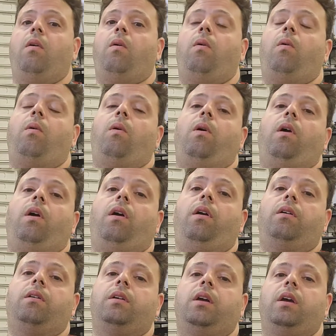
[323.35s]

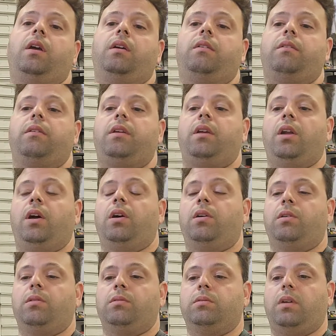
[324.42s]
or you
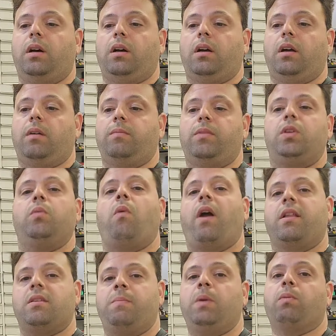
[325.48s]
want
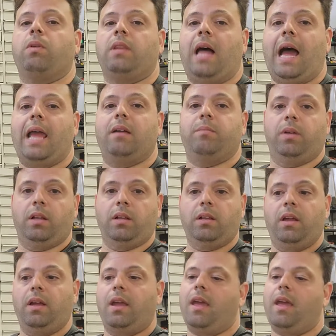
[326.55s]
it to be reliable.